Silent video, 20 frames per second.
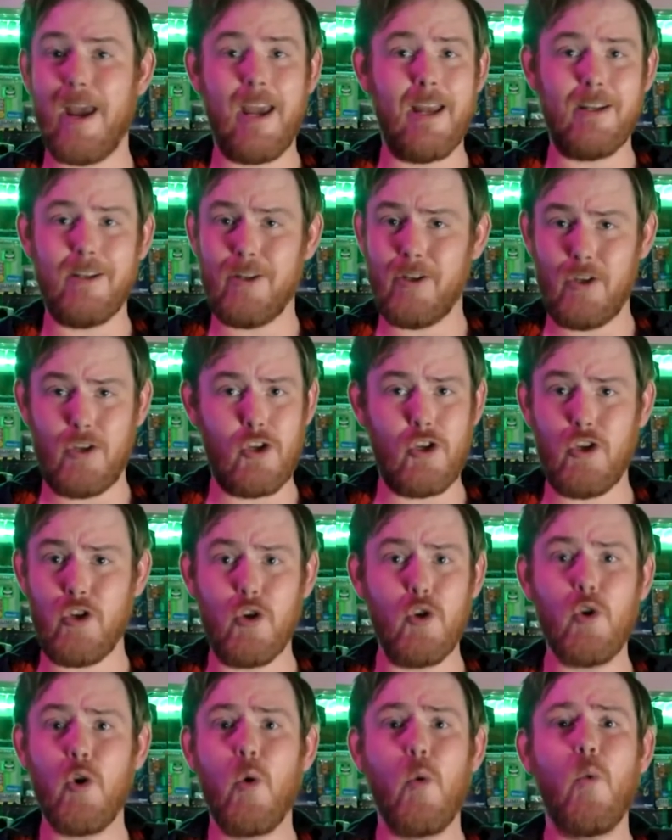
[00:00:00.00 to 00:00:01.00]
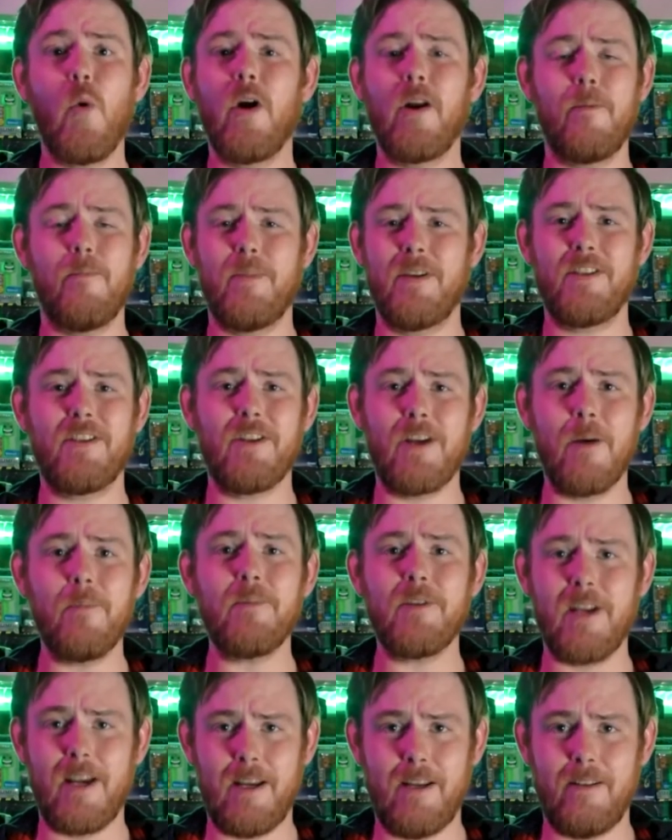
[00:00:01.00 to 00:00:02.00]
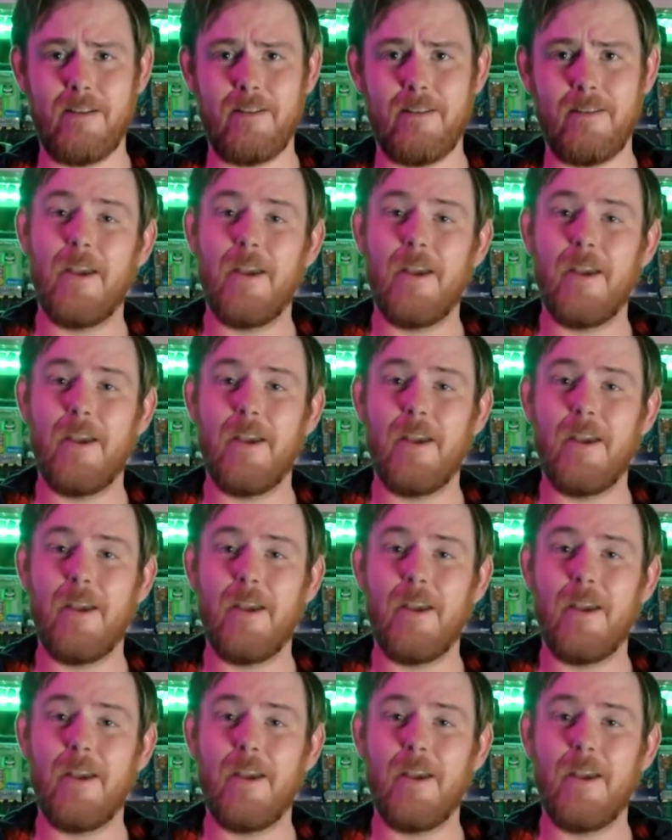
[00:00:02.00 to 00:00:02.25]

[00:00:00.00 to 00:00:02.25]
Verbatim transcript: and you don't want to miss an update.